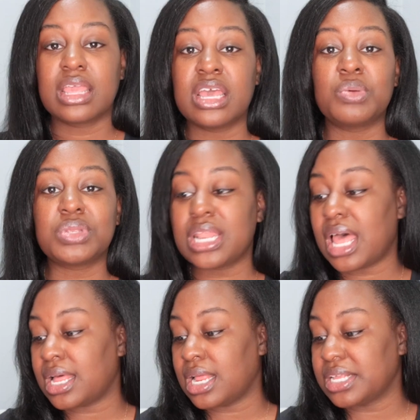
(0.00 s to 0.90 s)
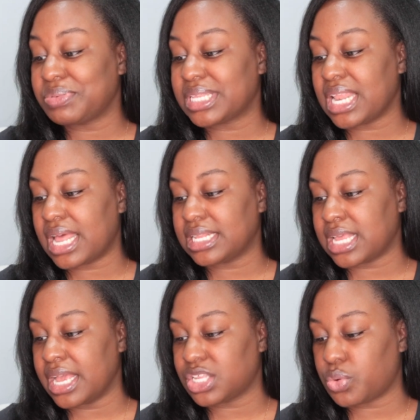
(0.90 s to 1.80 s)
Yeah, it was a lot of
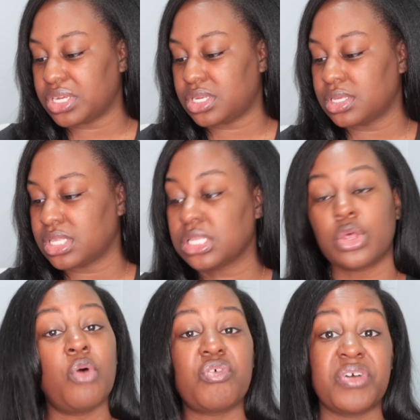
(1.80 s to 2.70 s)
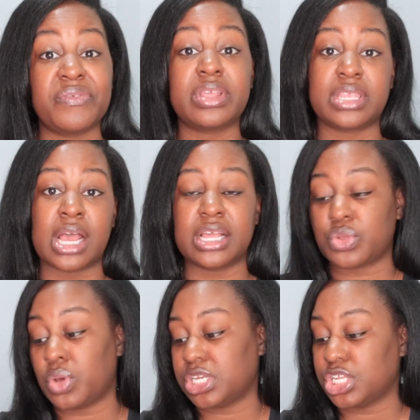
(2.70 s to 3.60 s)
science questions. It's over 50 science
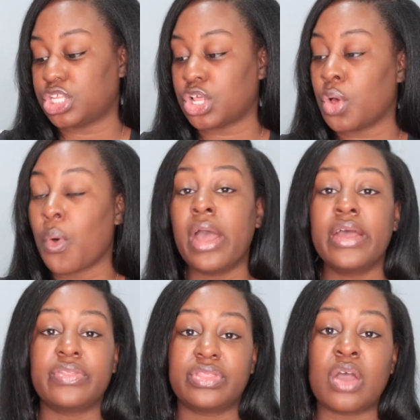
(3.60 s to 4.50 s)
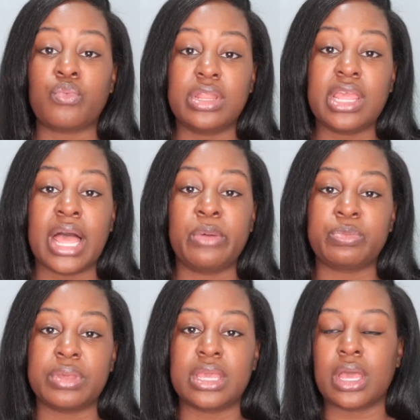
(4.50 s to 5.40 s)
questions. So that really helped
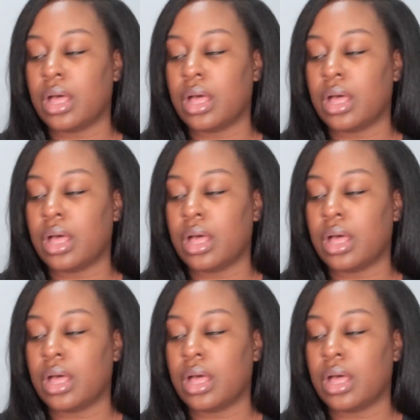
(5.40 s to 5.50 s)
me